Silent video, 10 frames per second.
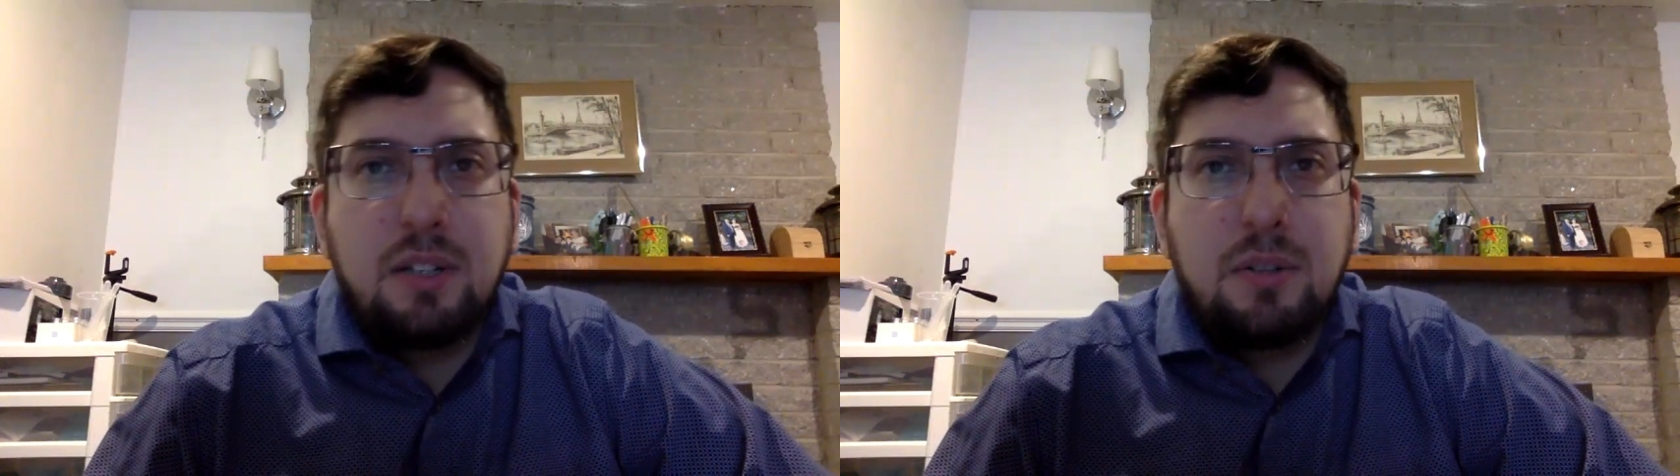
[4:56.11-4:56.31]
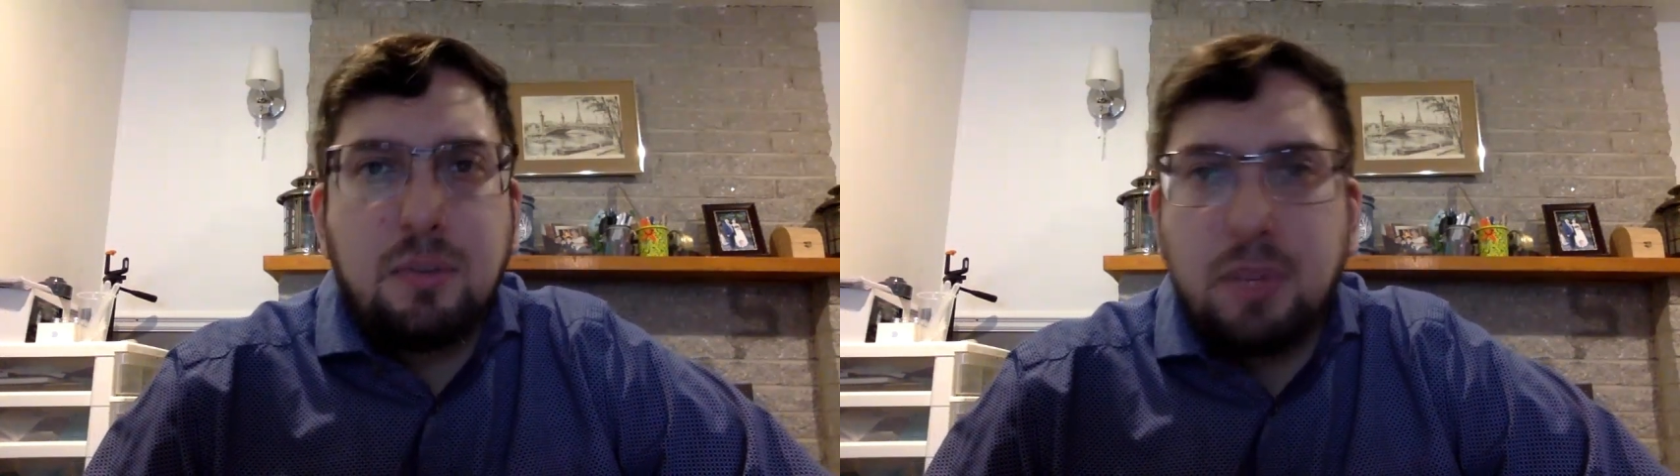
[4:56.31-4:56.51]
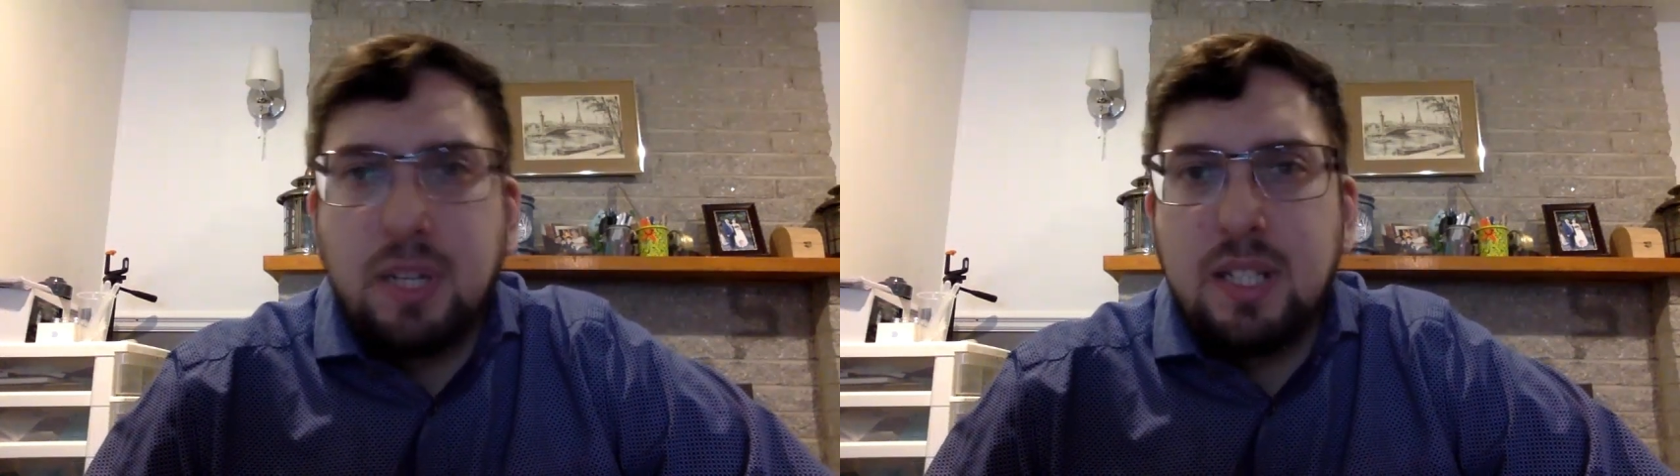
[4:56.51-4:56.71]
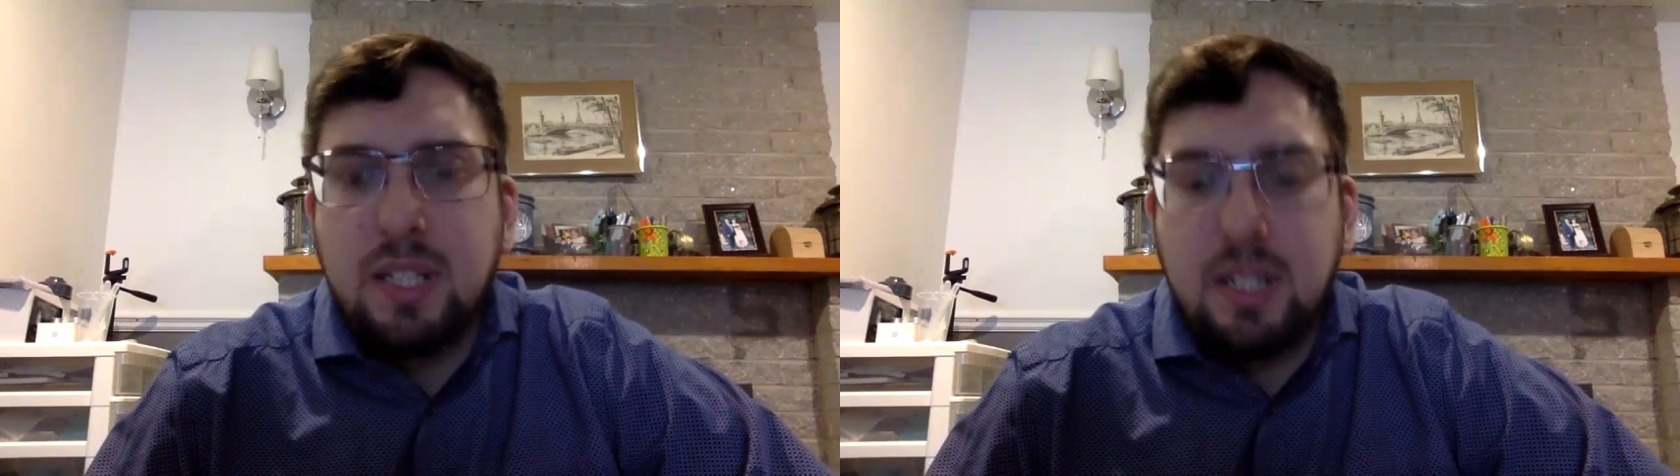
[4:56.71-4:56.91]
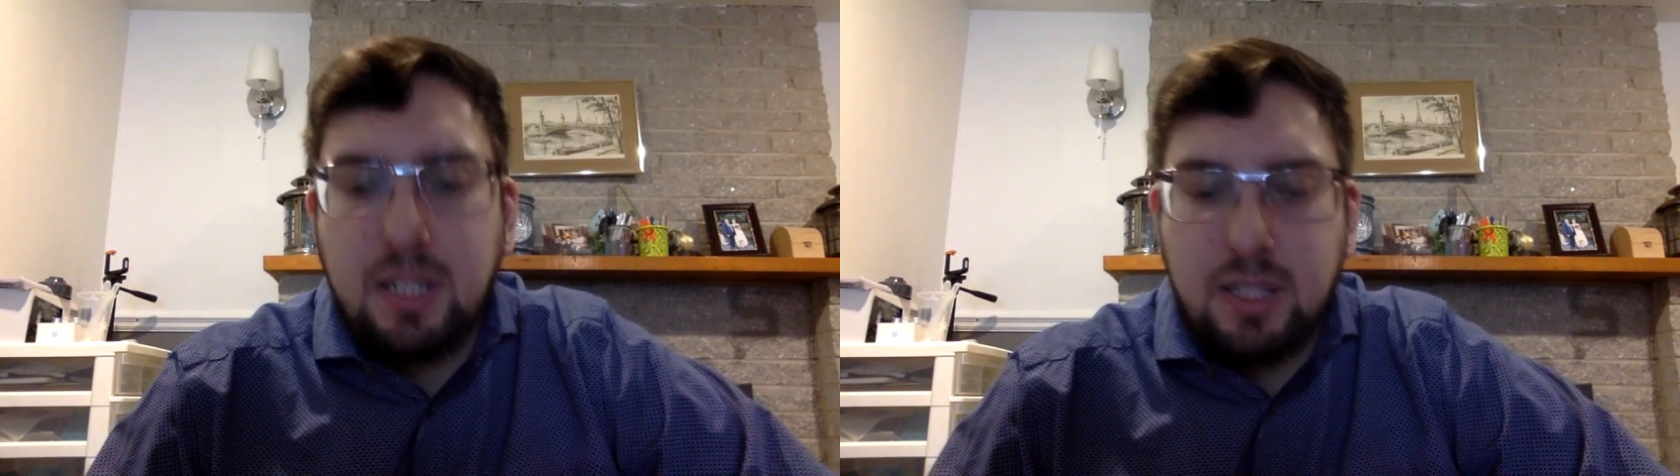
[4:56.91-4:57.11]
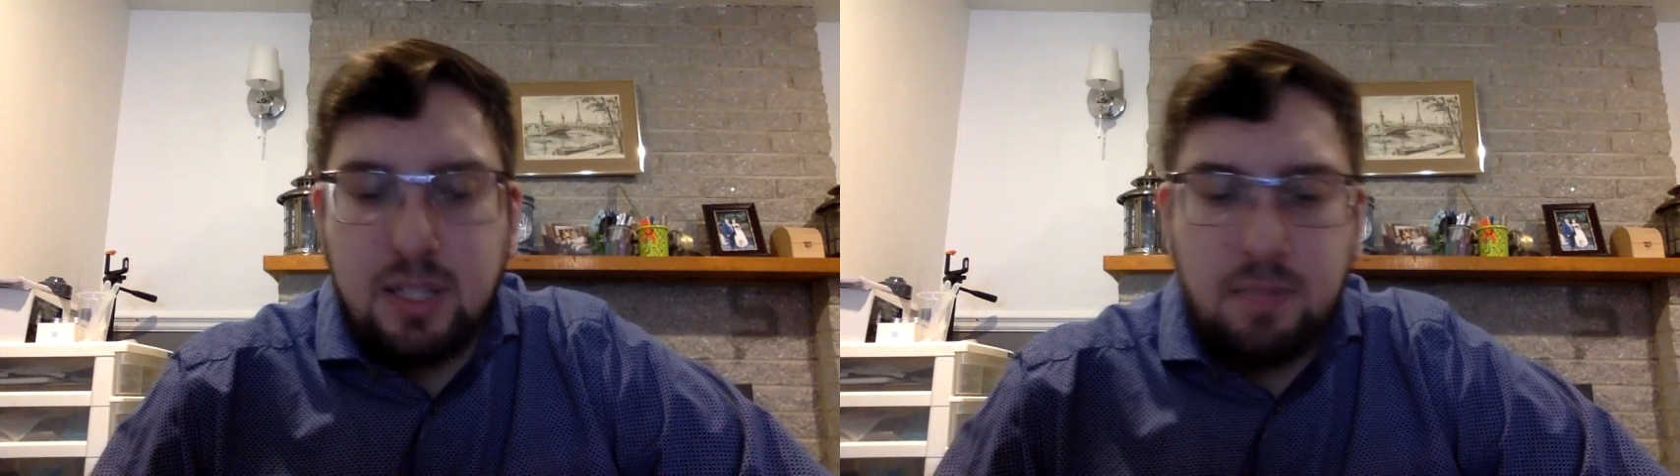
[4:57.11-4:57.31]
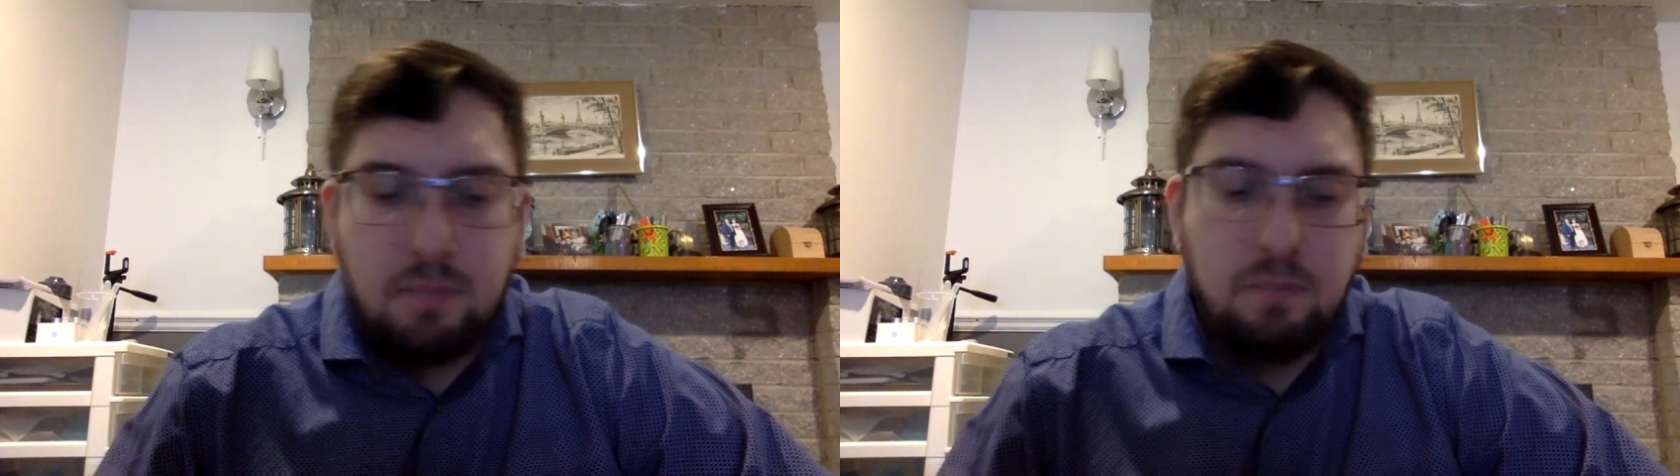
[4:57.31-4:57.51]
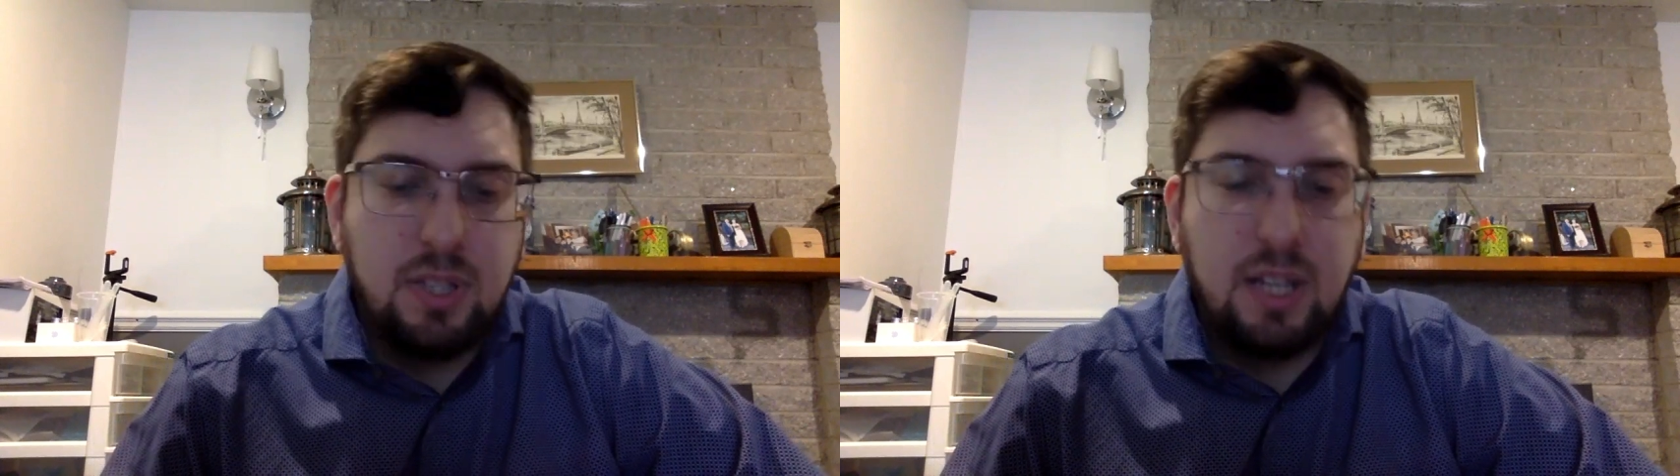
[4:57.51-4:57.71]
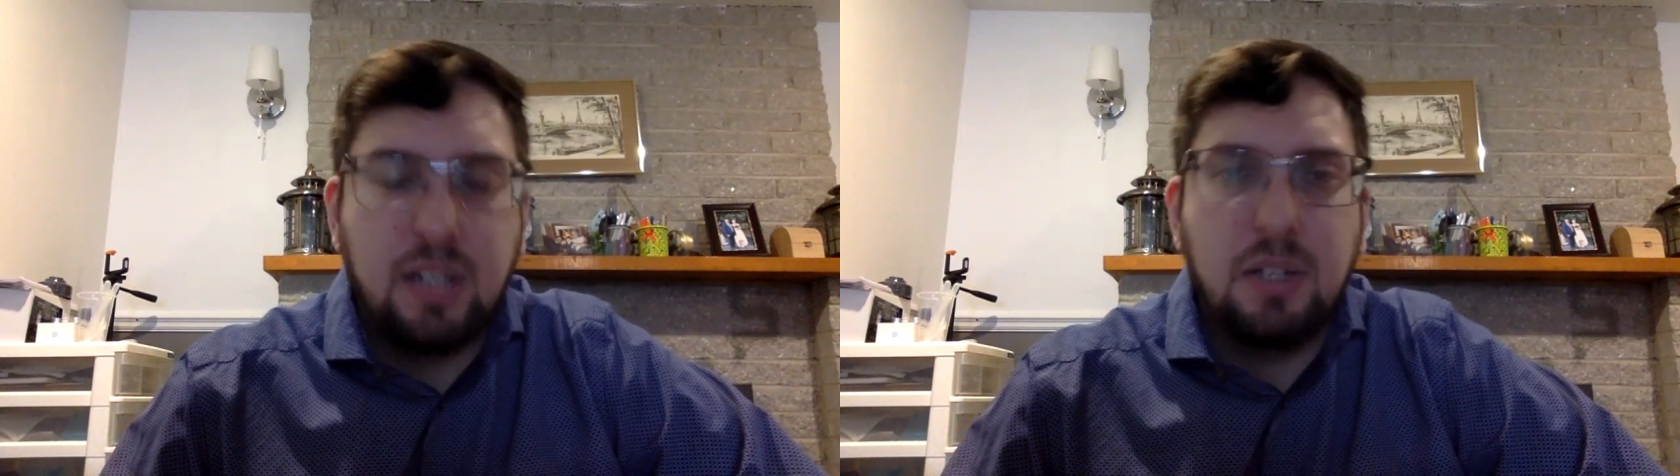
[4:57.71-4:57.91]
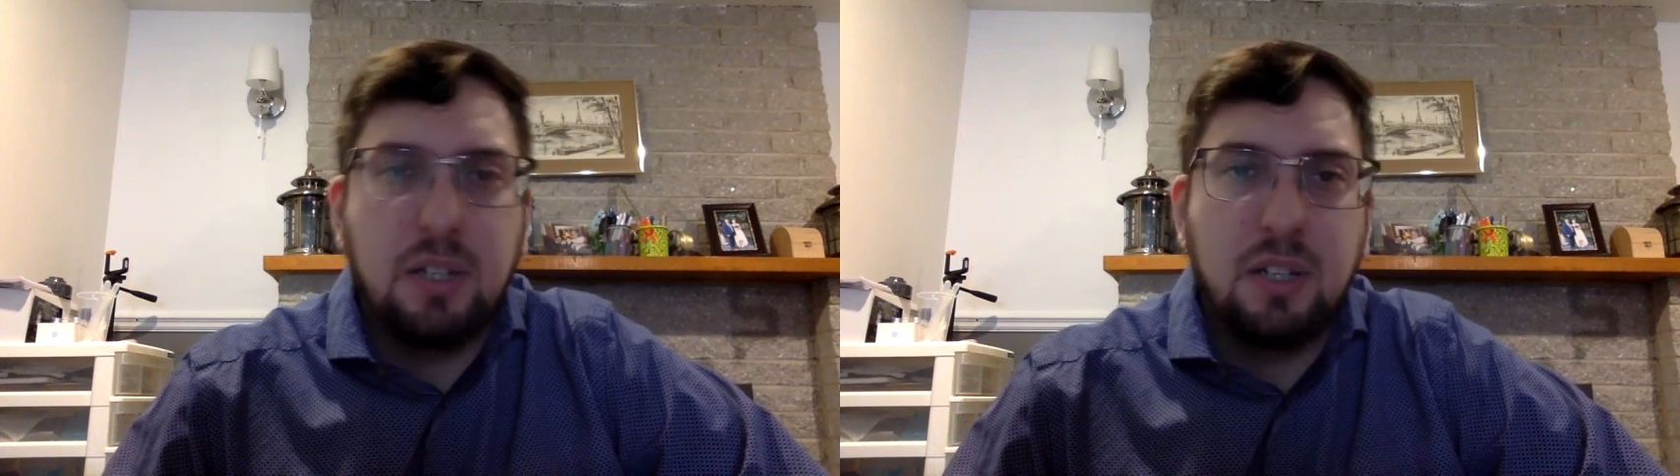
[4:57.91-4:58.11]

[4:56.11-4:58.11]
crazy. It's like